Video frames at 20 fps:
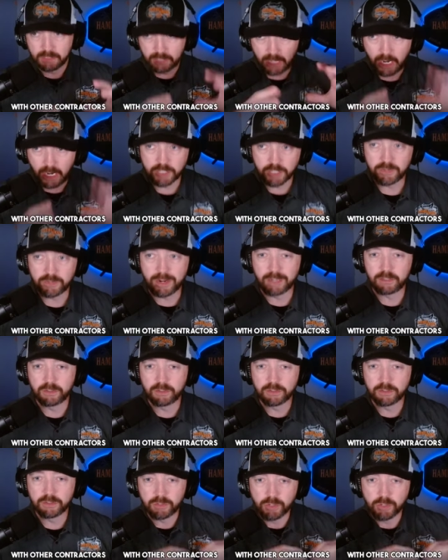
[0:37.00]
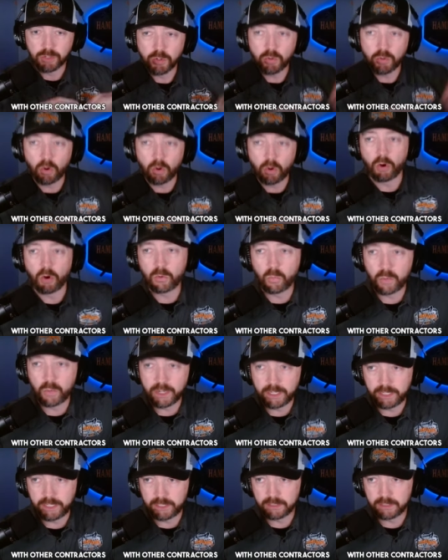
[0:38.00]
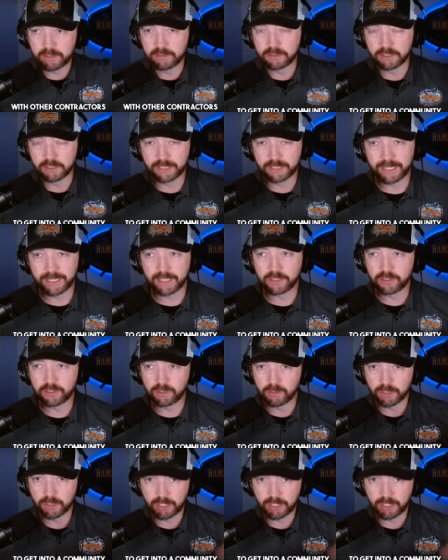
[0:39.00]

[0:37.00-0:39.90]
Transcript: contractors who are winning to get into a